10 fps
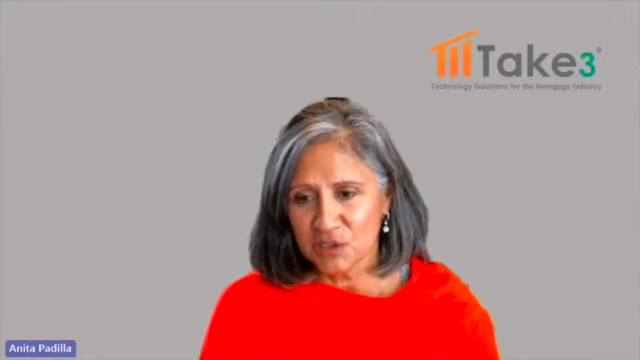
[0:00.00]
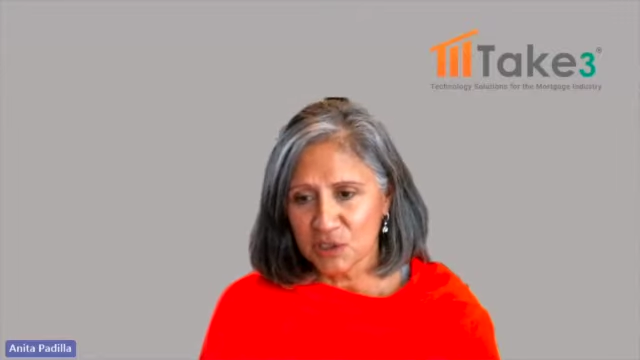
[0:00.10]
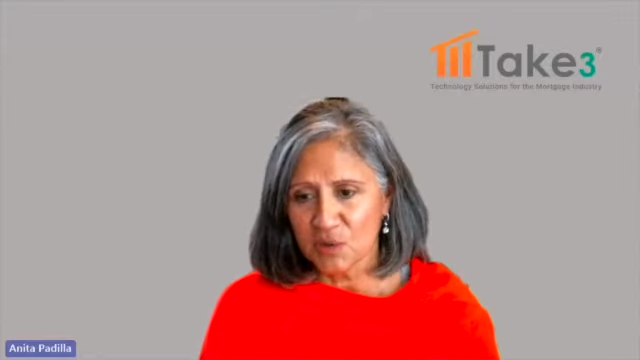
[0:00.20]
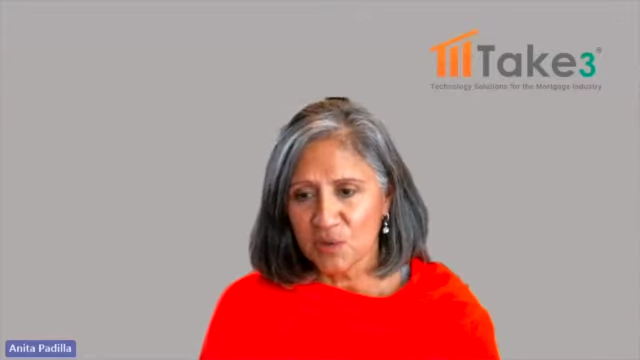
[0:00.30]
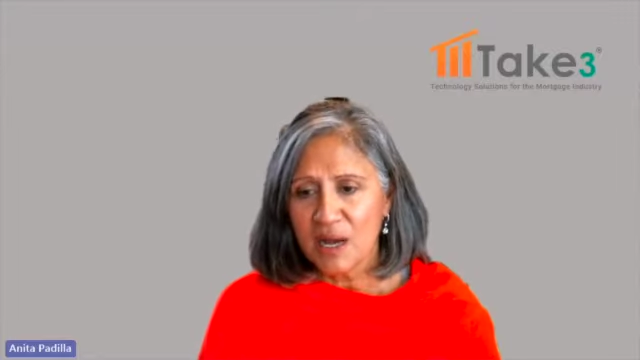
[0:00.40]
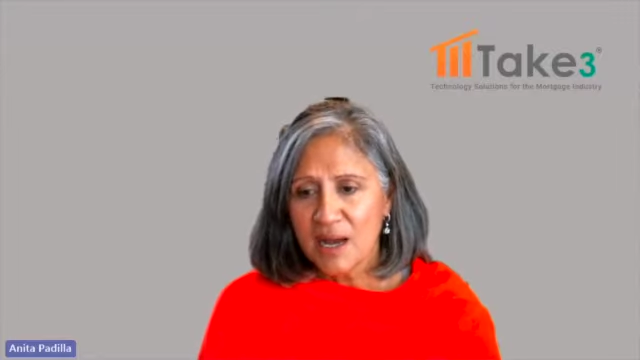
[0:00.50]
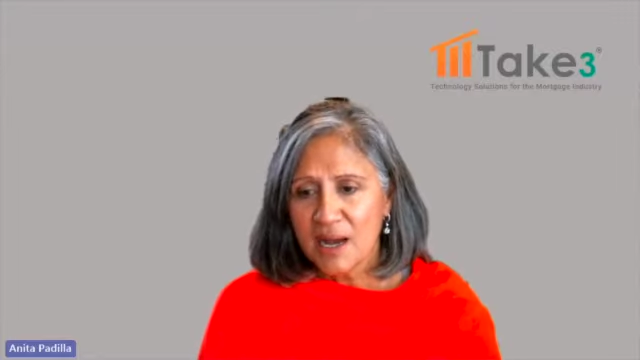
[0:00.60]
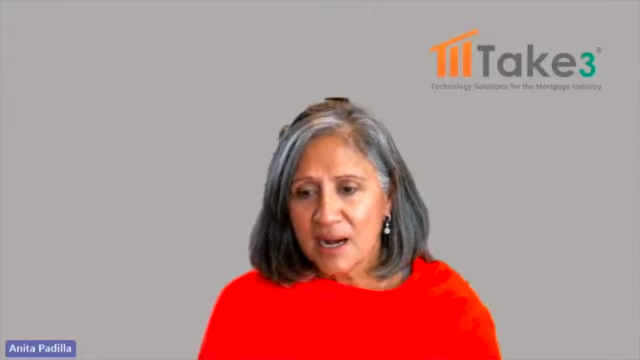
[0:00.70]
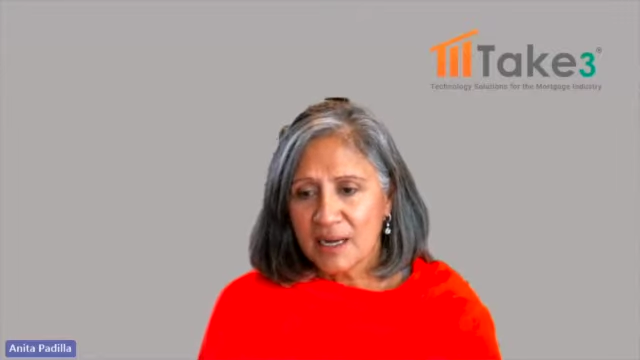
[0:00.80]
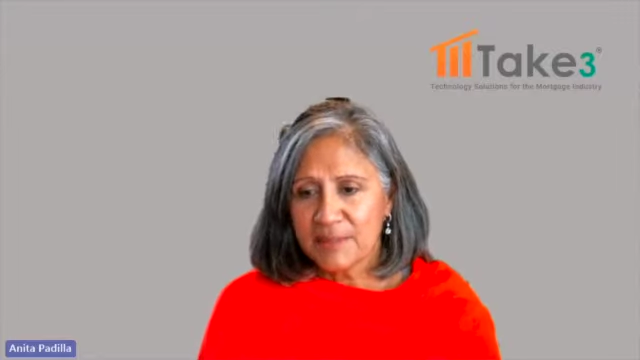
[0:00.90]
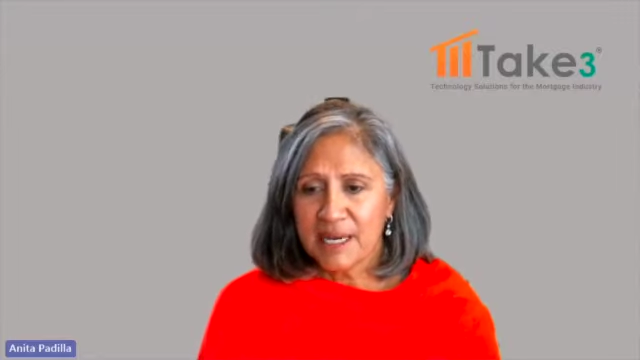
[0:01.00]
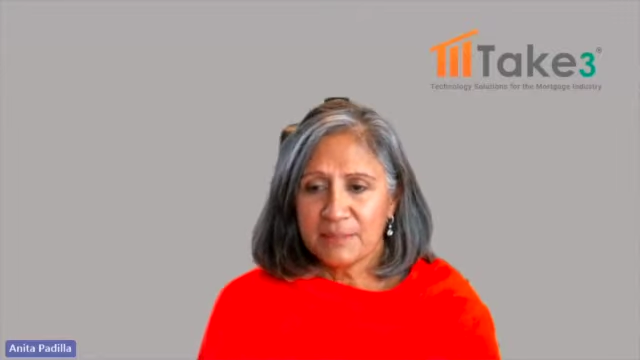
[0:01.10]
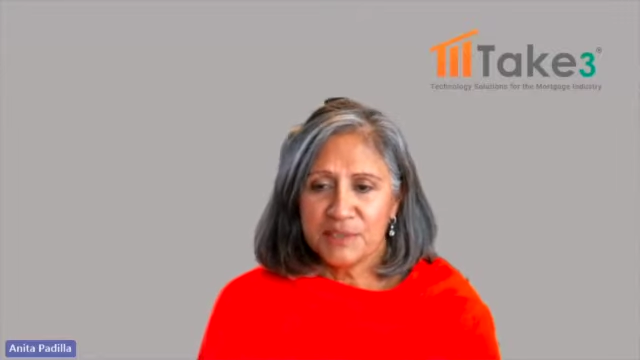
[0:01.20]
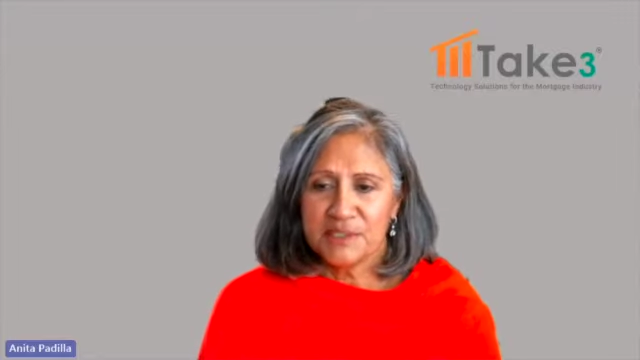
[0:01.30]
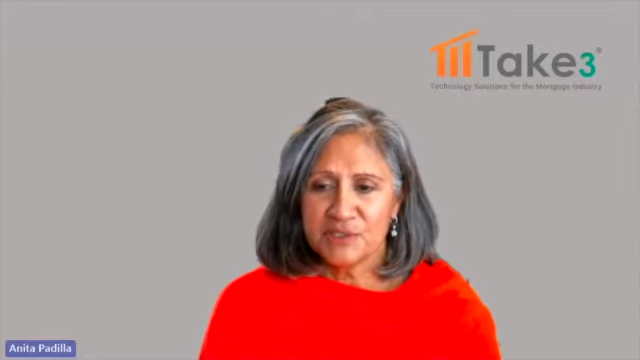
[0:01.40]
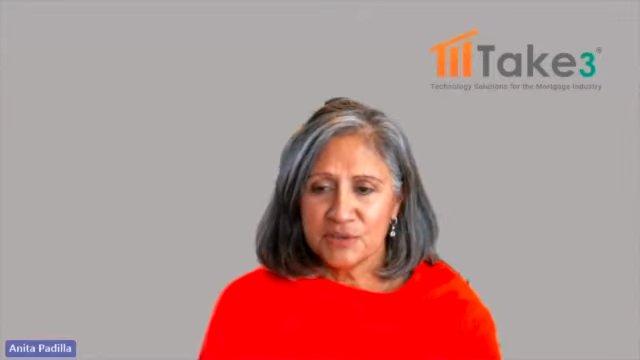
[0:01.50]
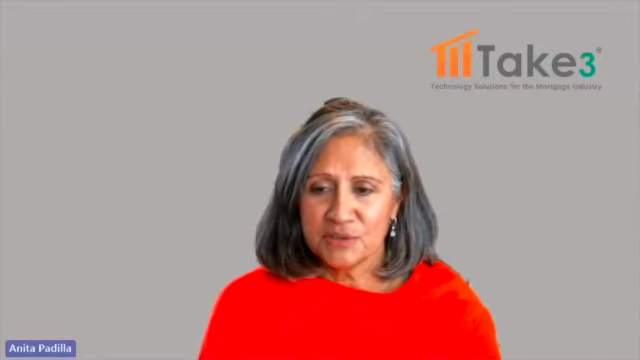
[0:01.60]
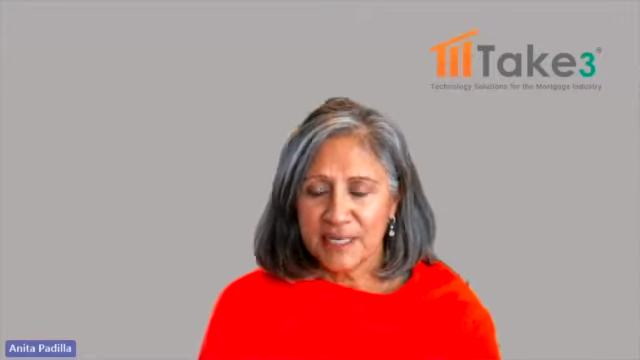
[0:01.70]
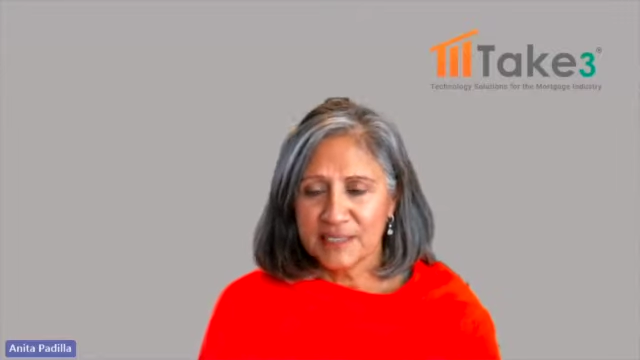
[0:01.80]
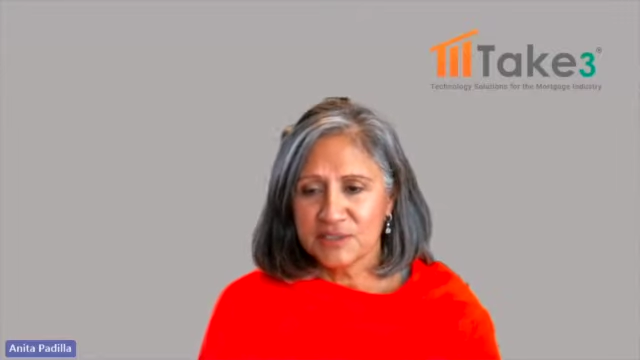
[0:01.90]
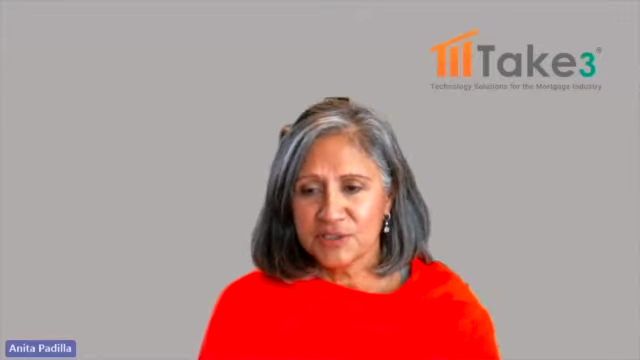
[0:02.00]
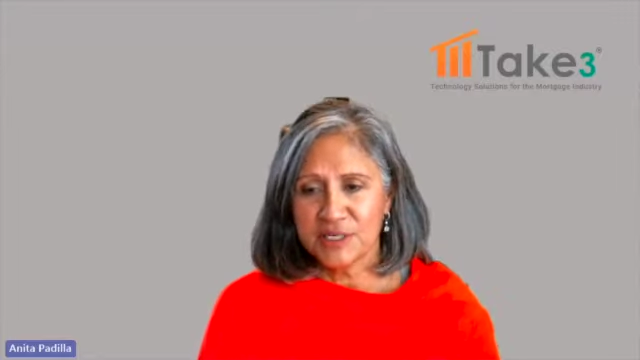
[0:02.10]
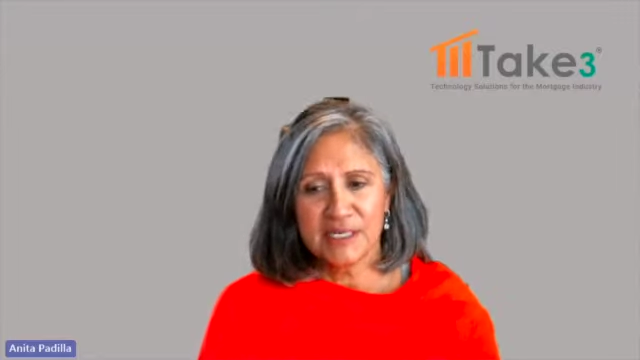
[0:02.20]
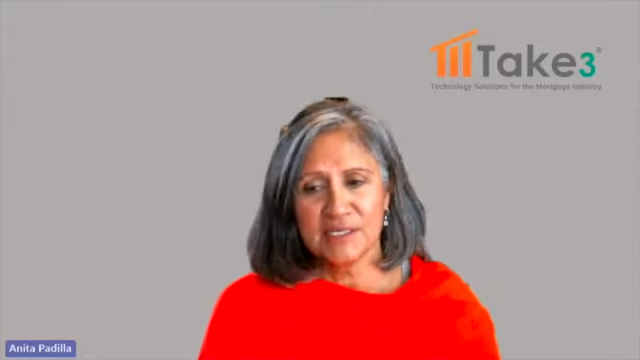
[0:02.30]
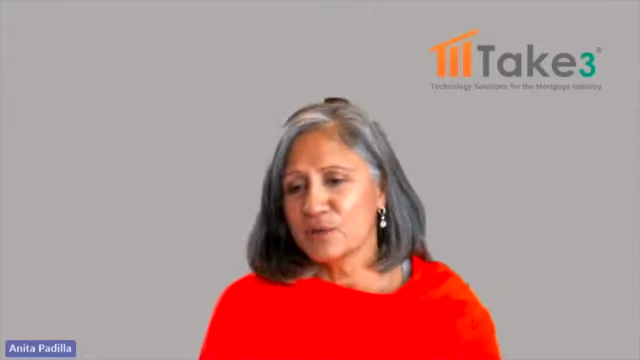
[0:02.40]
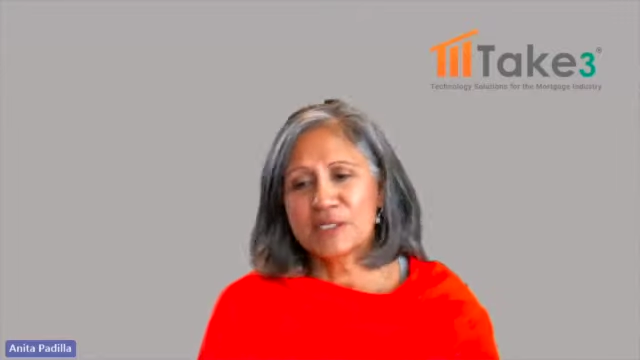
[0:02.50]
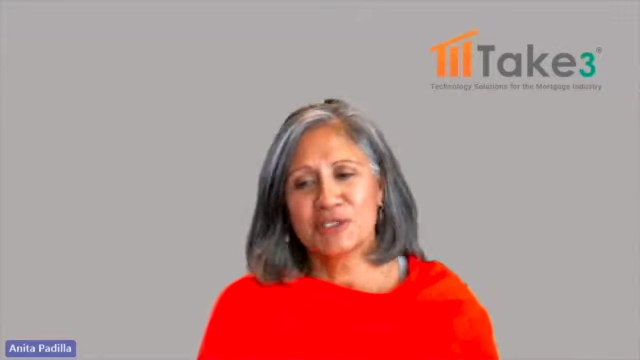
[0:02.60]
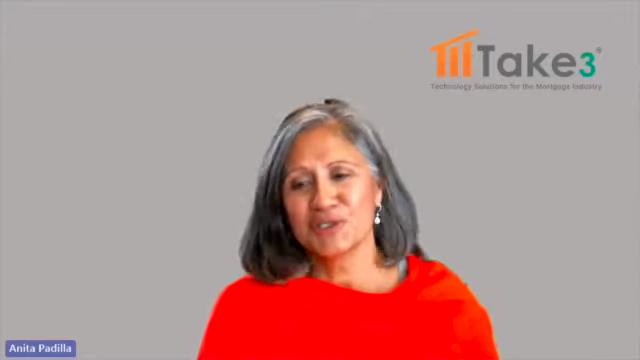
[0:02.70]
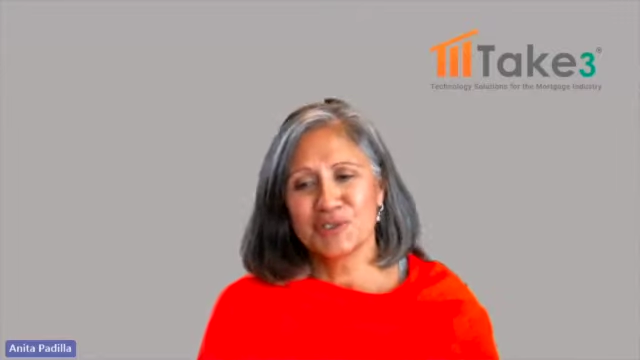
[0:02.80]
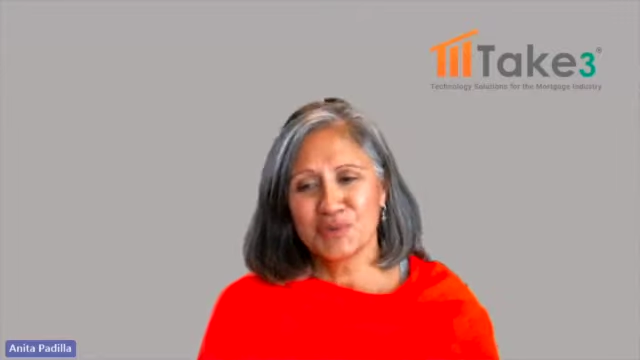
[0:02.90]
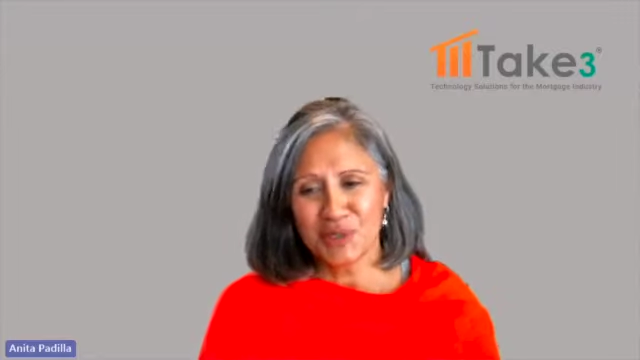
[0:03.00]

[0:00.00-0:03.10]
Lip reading: So I'm happy to answer any questions,